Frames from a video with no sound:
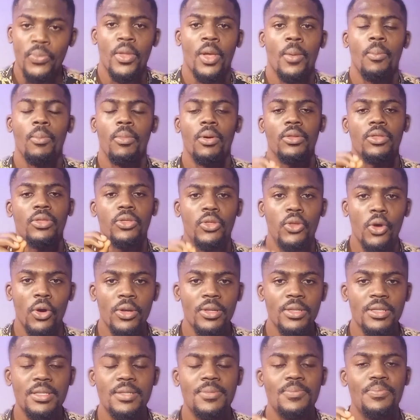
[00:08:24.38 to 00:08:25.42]
But
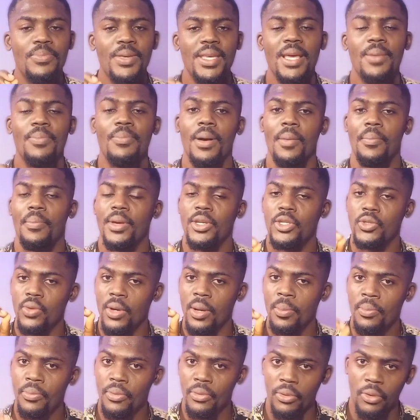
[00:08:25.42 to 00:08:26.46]
don't be a
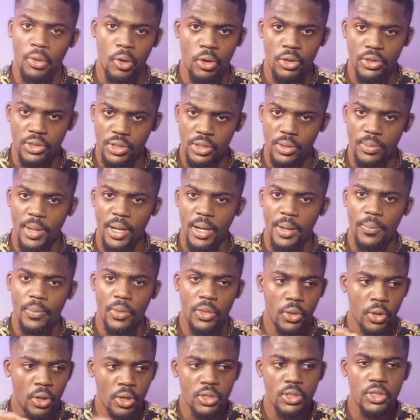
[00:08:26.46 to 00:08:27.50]
perpetual consumer.
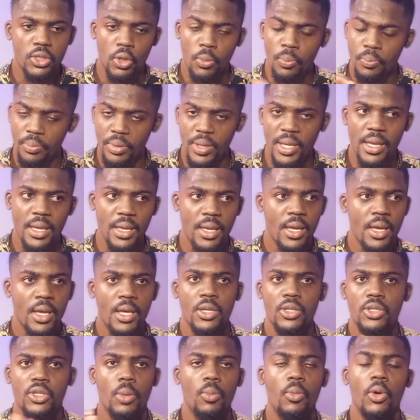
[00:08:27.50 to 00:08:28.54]
Don't be
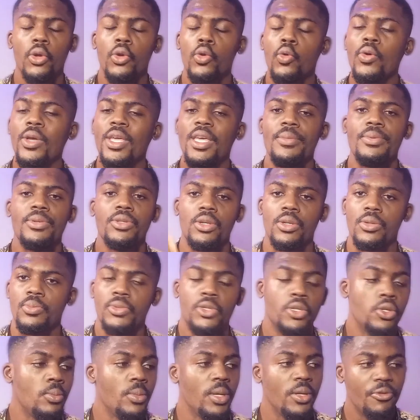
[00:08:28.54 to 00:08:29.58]
someone who keeps
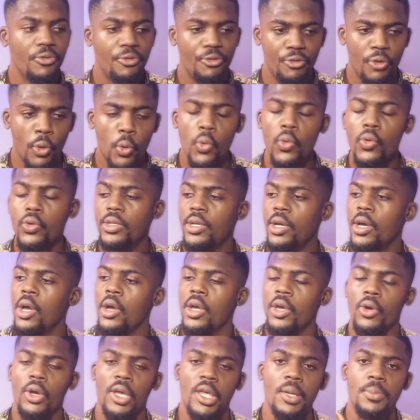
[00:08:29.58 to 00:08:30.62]
consuming food,
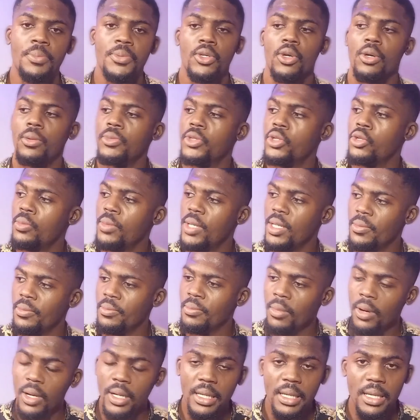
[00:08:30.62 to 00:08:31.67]
keeps consuming
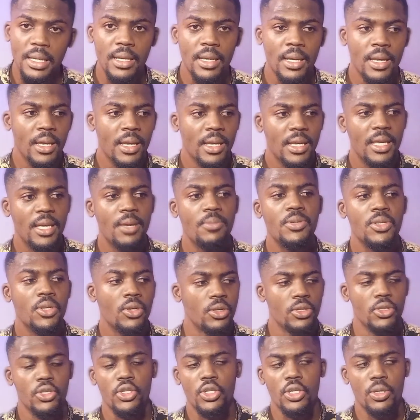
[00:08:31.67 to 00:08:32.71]
money, keeps
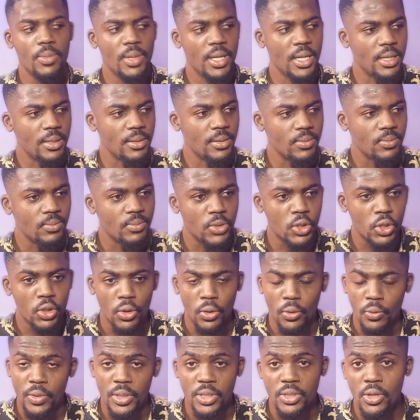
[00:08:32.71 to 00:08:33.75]
consuming,
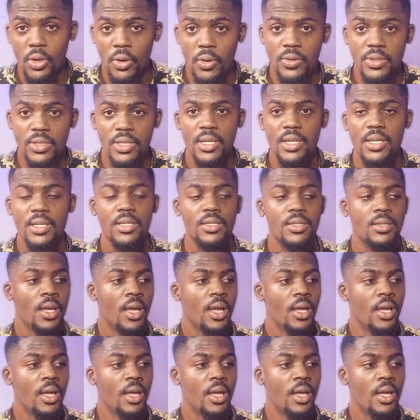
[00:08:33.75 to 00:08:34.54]
resources.